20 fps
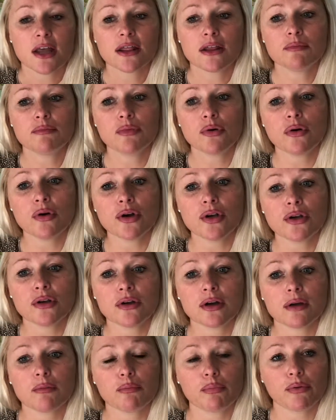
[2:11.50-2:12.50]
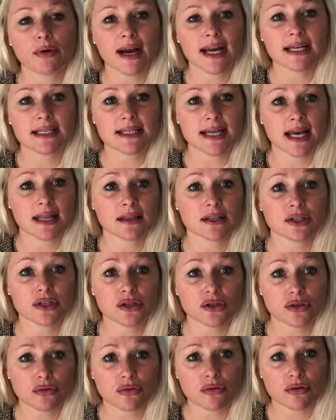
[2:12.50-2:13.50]
the more you can break down the
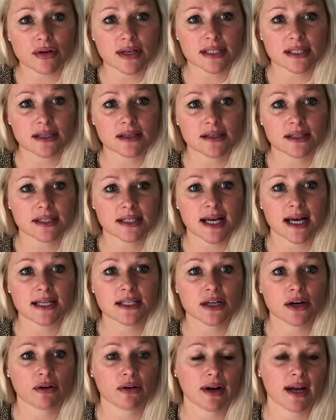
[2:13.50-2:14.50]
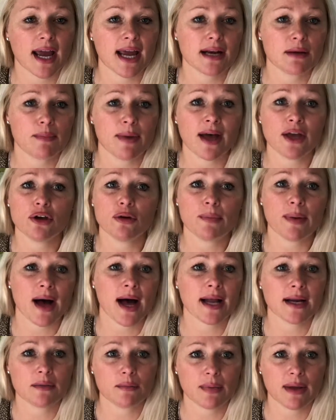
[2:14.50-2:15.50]
stories that you start to create about your
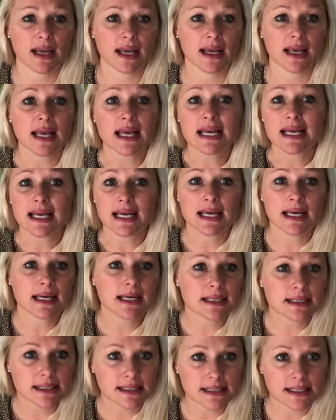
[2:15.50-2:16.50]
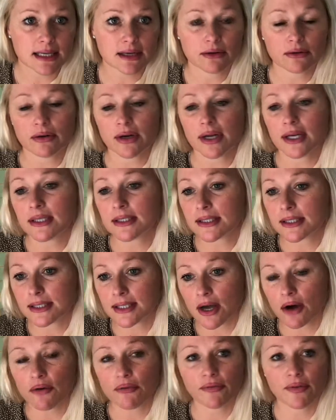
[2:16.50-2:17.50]
partner being inconsiderate and
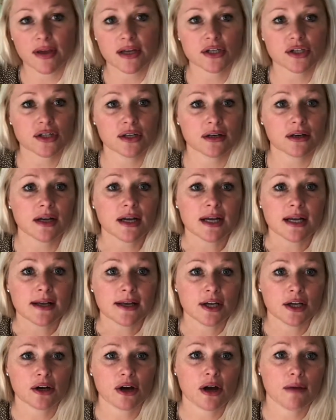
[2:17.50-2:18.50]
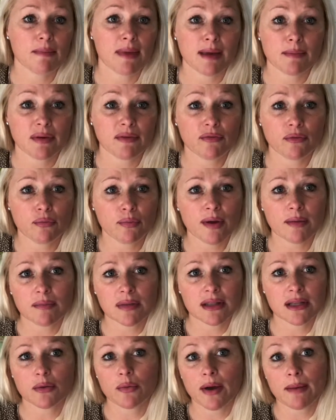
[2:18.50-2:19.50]
selfish, and, you know, maybe for
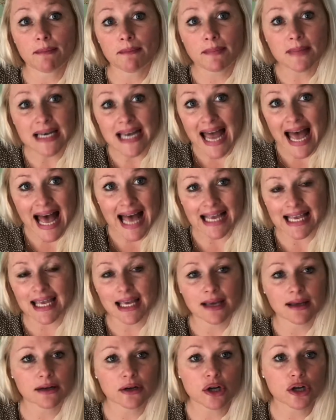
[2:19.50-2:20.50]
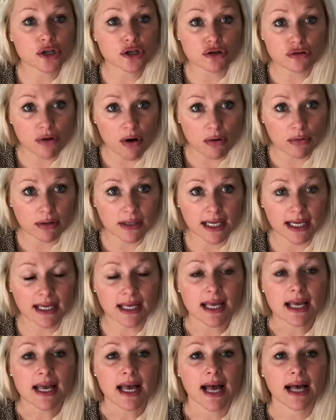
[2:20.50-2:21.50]
women that we're nagging and controlling
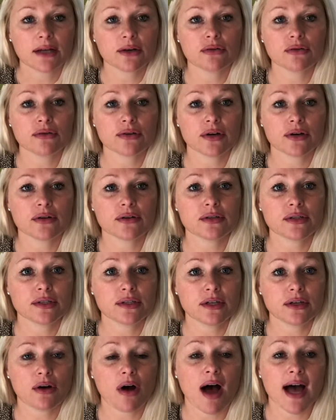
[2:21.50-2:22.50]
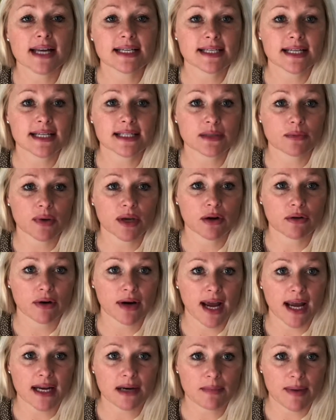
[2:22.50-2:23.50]
and all those, you know, ideas that we
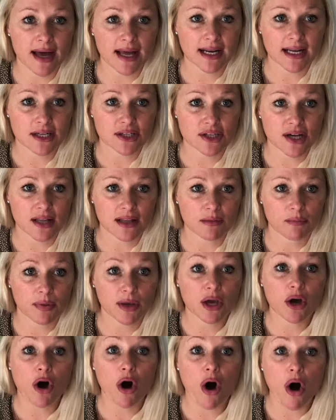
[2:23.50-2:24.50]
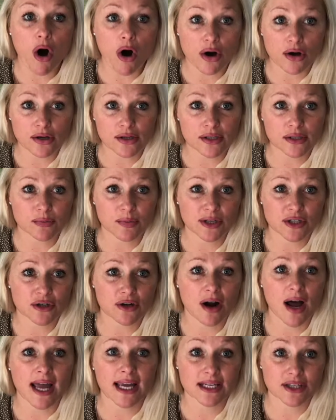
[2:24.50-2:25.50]
create about each other because we're
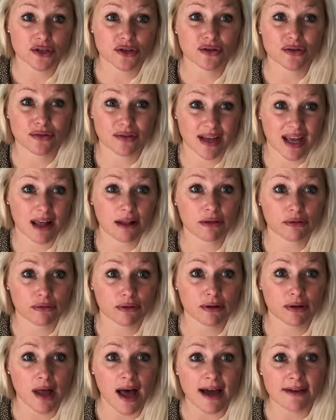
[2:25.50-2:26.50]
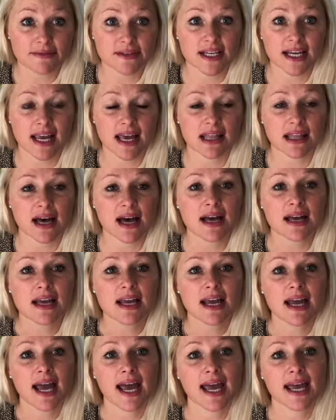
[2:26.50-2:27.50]
trying to get through life together,
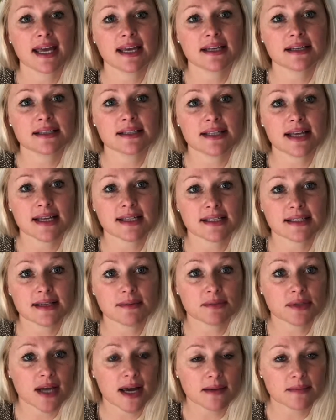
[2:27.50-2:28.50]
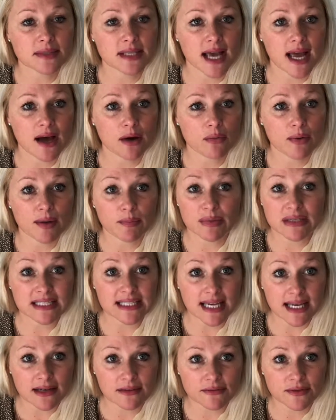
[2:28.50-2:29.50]
and that's sometimes how we're
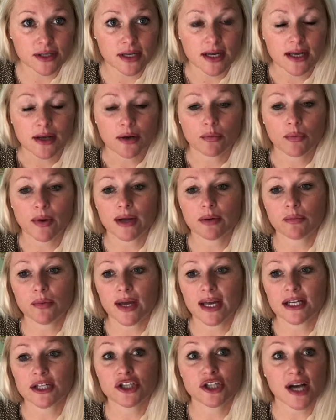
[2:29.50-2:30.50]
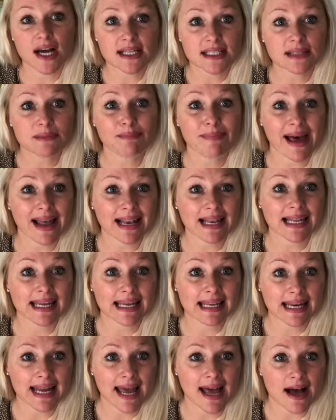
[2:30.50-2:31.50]
perceived when we're just battling
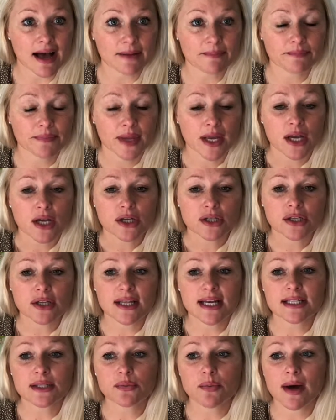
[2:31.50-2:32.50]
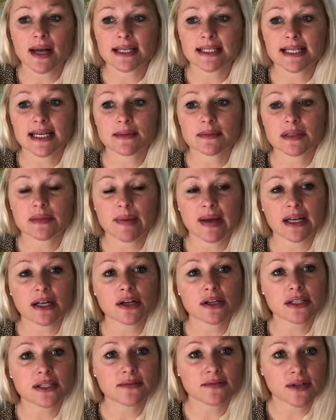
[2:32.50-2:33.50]
it out. So that's one tip. Spend
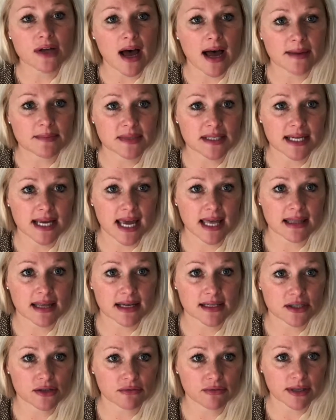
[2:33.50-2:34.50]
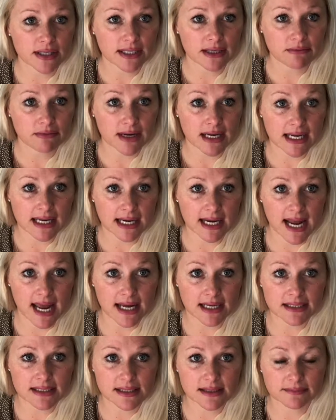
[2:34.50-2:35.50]
lots of time together to really
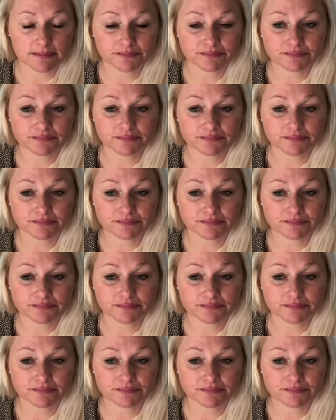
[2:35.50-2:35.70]
reconnect.